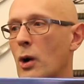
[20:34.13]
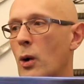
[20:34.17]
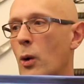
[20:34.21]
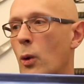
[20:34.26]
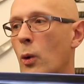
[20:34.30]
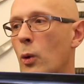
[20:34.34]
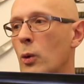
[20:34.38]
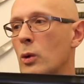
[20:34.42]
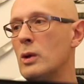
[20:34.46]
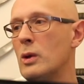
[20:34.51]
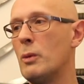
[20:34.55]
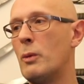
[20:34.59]

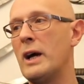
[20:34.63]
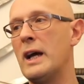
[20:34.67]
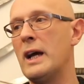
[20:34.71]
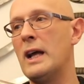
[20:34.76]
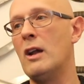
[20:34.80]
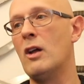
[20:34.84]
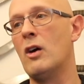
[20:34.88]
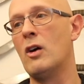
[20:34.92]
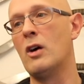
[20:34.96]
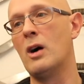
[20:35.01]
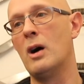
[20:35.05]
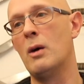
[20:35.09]
all the way
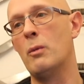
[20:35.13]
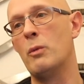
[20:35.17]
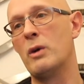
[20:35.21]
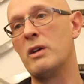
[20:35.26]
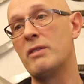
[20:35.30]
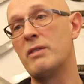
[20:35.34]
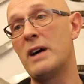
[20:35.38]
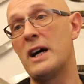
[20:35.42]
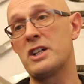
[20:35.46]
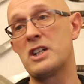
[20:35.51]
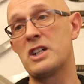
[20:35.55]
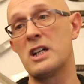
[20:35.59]
along, and
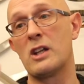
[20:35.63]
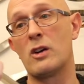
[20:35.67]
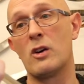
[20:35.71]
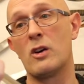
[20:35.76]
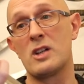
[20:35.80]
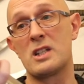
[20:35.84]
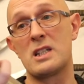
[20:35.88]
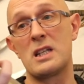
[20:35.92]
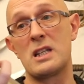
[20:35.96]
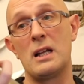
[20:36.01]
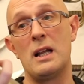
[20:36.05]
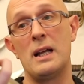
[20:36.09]
we've actually got
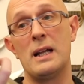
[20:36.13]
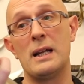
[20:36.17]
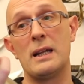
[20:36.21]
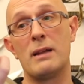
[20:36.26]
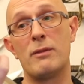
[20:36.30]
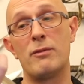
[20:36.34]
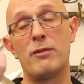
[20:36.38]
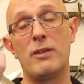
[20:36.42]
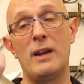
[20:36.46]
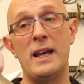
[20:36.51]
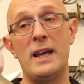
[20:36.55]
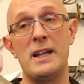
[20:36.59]
a slightly
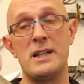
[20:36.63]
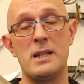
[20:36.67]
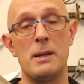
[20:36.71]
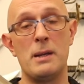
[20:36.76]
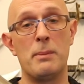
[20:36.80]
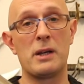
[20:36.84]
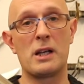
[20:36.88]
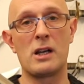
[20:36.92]
flared tip.